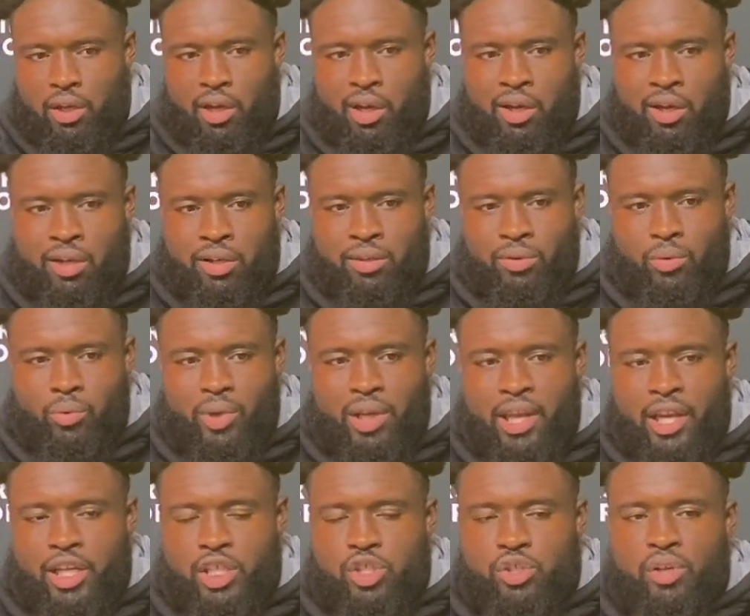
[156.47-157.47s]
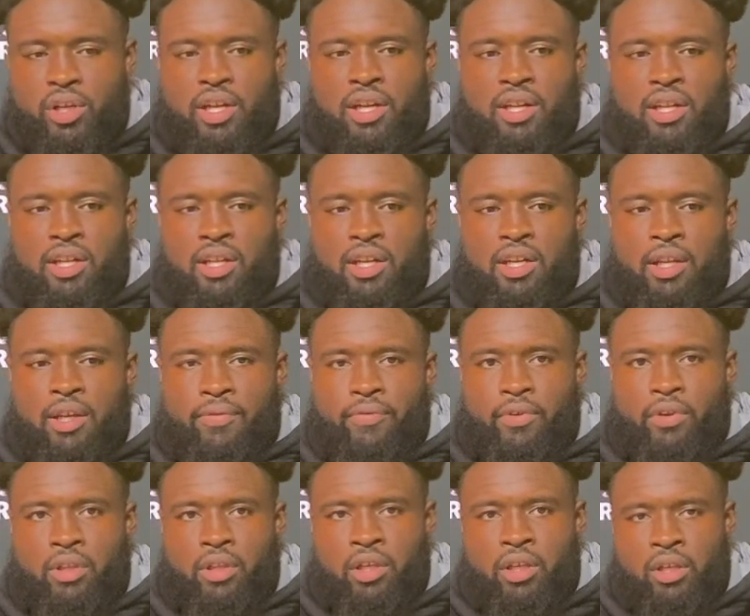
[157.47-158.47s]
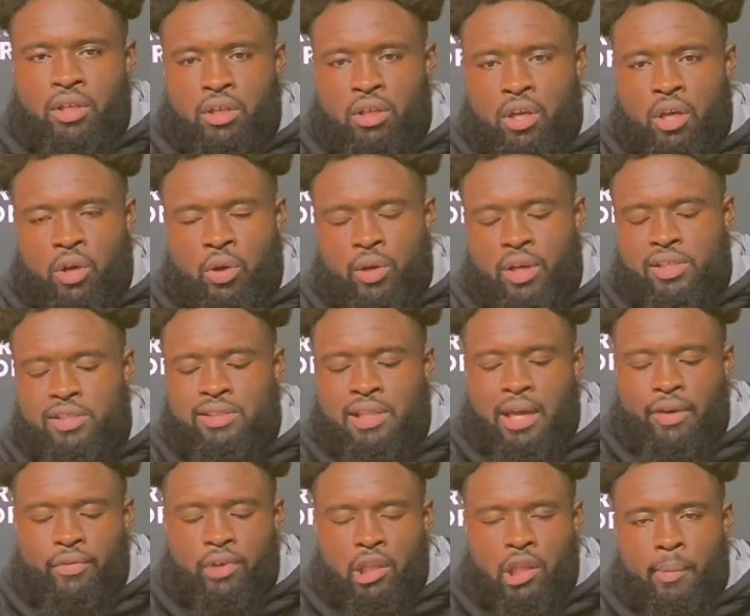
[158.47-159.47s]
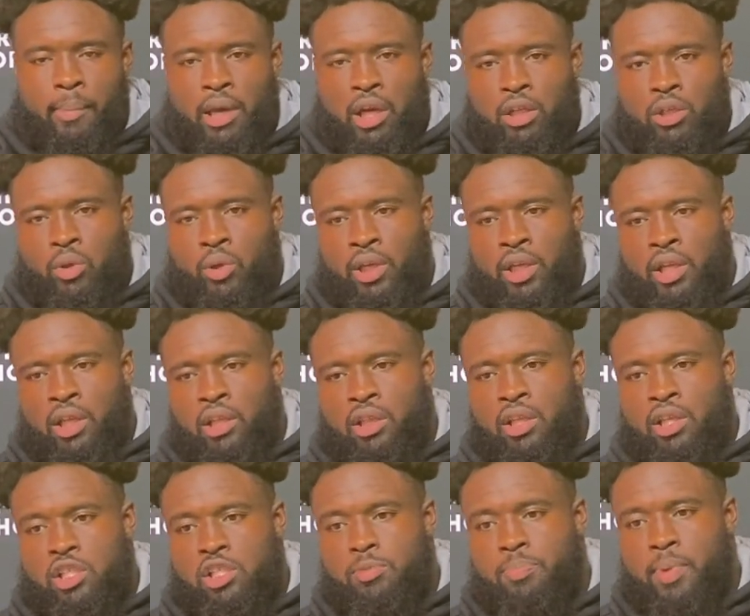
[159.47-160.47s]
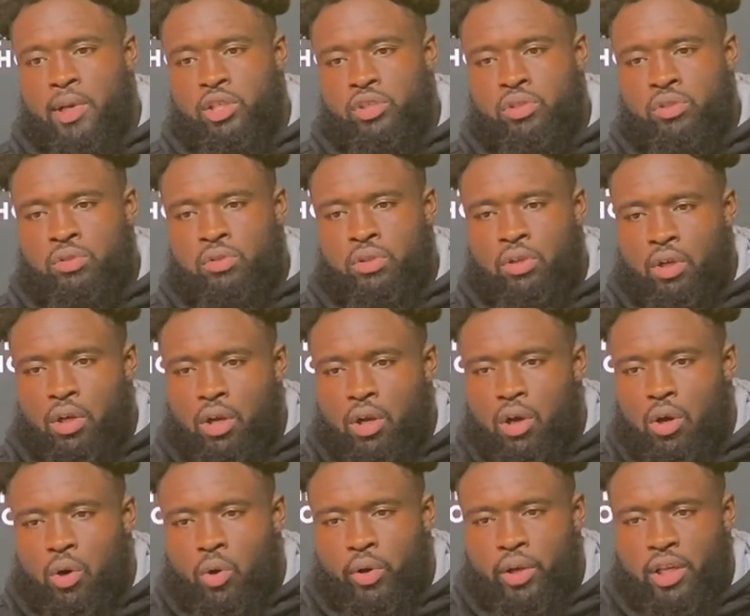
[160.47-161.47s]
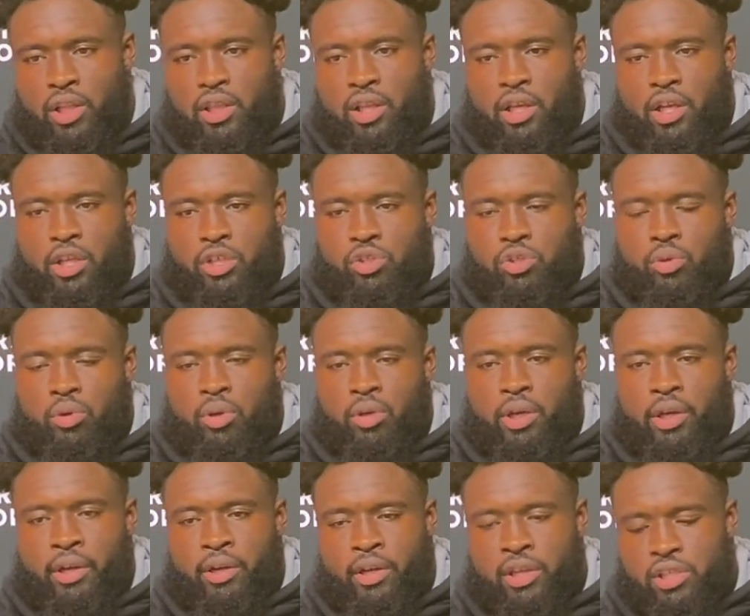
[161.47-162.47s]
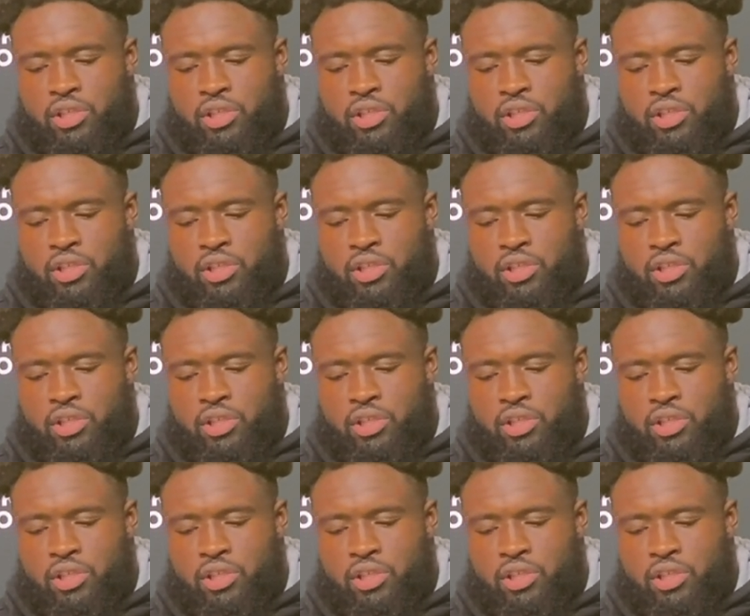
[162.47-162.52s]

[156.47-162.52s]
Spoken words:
We can't treat it any differently. You know, it's not really about doing anything special or anything extraordinary.